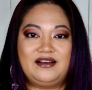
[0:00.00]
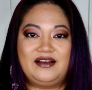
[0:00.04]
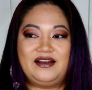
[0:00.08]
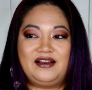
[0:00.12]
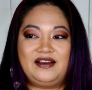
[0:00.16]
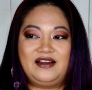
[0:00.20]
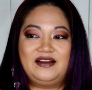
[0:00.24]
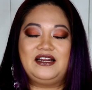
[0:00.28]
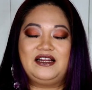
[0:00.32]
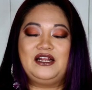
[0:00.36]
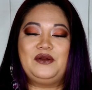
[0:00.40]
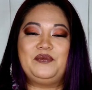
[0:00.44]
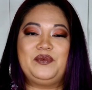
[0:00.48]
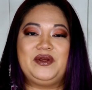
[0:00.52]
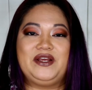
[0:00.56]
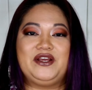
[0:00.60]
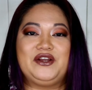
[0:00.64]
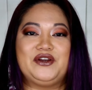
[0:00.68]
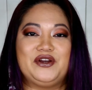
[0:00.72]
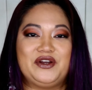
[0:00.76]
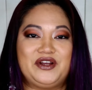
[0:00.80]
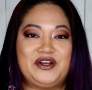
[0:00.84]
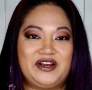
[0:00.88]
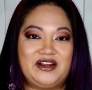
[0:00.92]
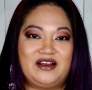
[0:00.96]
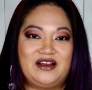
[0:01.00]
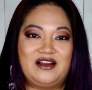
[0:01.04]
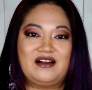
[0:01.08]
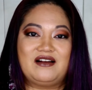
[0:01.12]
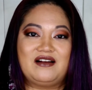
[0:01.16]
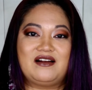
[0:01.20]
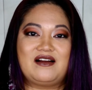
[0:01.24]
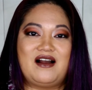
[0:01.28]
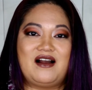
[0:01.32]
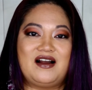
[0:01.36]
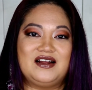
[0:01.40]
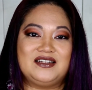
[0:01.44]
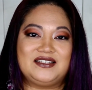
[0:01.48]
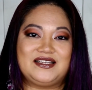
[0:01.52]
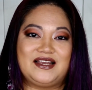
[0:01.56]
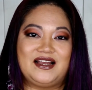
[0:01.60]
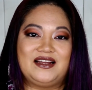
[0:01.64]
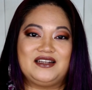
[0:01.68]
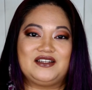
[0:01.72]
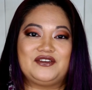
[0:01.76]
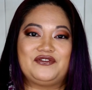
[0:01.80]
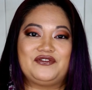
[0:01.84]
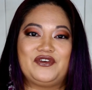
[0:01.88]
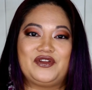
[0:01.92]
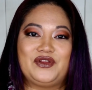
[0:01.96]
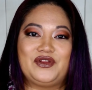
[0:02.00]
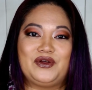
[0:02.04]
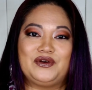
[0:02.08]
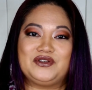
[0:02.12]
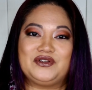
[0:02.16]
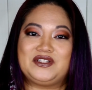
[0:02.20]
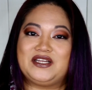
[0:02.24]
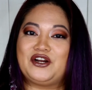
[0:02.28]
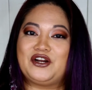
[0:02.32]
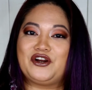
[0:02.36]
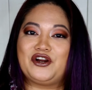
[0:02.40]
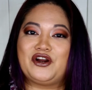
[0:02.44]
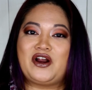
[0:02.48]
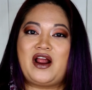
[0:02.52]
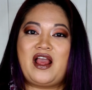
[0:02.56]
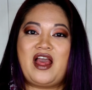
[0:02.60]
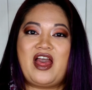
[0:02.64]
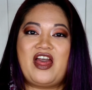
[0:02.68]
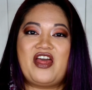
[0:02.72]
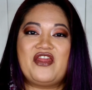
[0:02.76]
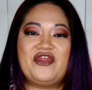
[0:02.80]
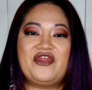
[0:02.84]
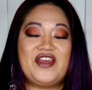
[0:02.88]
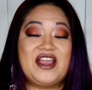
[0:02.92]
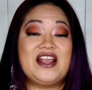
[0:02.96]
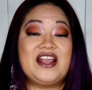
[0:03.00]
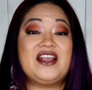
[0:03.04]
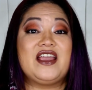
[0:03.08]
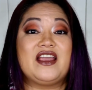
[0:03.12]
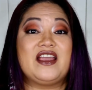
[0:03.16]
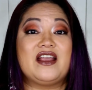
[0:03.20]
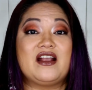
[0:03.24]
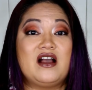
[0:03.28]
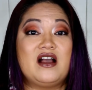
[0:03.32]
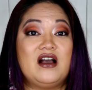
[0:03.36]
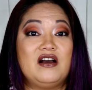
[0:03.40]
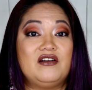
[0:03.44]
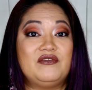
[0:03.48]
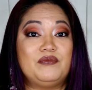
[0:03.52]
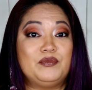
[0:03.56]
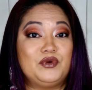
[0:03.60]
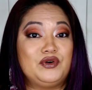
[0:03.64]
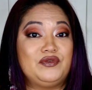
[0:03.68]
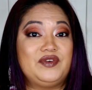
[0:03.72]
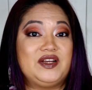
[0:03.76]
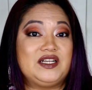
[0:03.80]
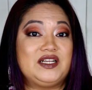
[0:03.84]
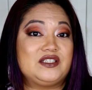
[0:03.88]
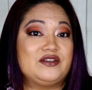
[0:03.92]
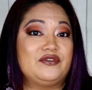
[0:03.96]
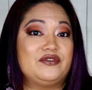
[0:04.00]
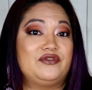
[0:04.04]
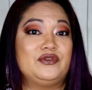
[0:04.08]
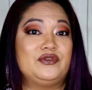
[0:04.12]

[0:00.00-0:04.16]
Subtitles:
and it'd be good content for those that are thinking of moving to